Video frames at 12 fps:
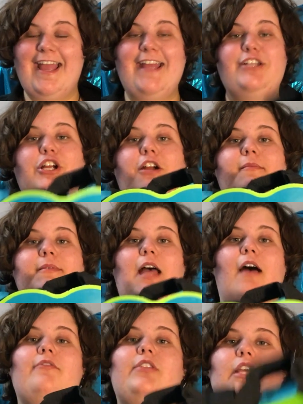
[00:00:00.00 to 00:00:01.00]
In terms
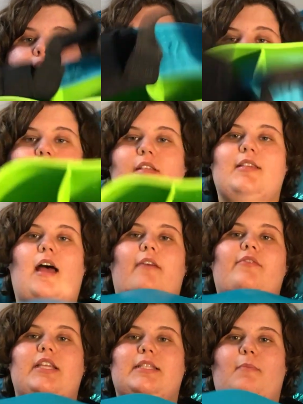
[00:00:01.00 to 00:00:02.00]
of the looks
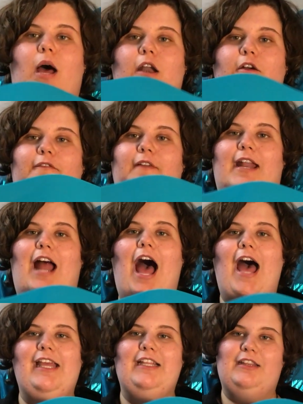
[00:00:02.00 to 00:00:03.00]
of this monofin,
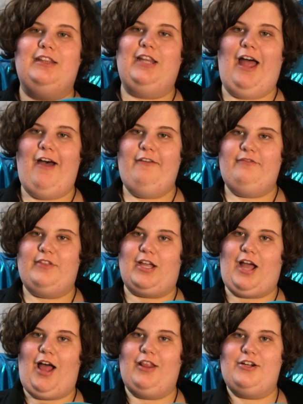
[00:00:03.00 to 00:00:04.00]
I love the
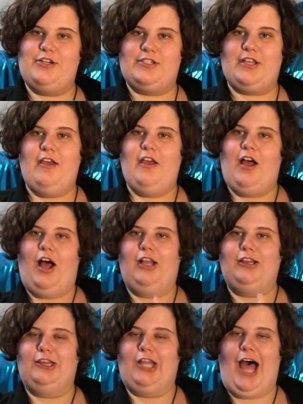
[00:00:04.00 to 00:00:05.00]
colors a
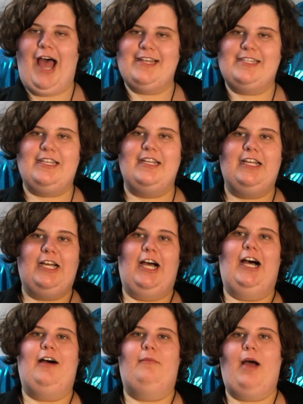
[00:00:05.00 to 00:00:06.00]
lot.
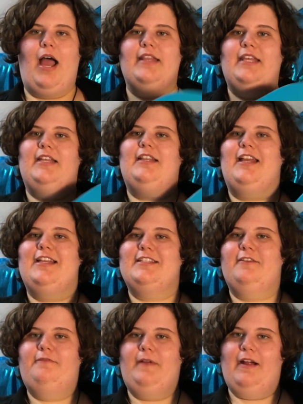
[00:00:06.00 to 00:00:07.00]
I think that
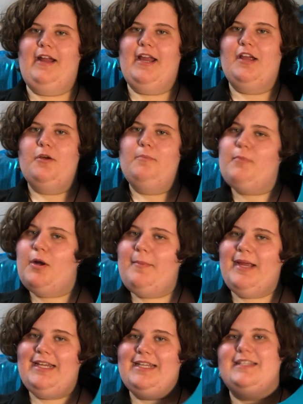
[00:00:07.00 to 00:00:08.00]
it's a very
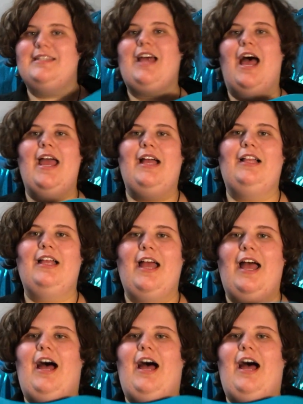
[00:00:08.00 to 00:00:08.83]
mermaidy style.